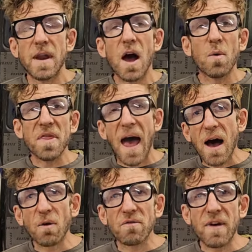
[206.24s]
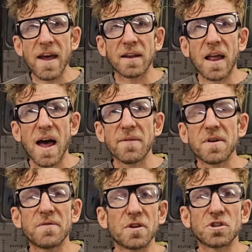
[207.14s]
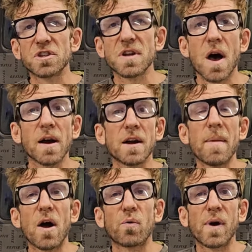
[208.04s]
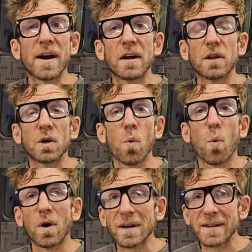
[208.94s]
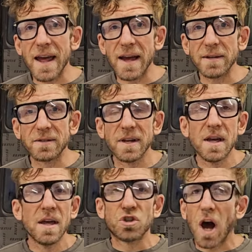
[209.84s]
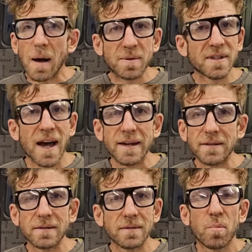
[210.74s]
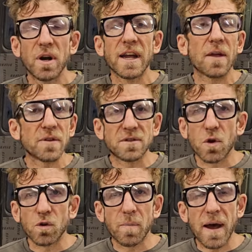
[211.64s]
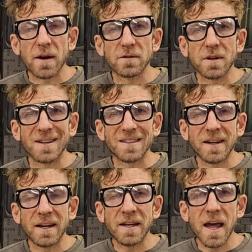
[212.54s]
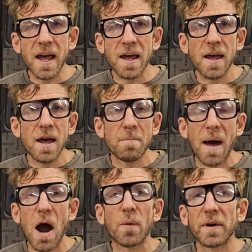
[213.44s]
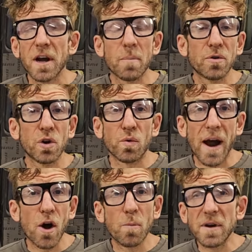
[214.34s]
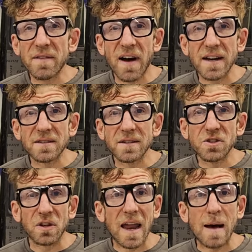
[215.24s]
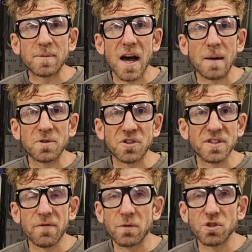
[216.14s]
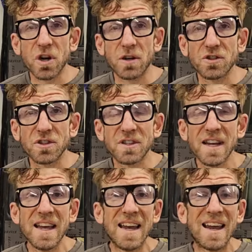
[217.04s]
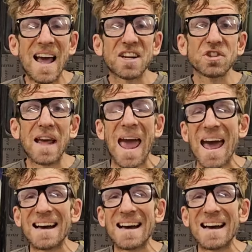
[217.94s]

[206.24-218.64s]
Now, without van life, and if you're just talking about regular work days, job sites, putting out the solar panels on a sunny day, powering up your Ryobi devices, your laptops, your cell phone chargers. It actually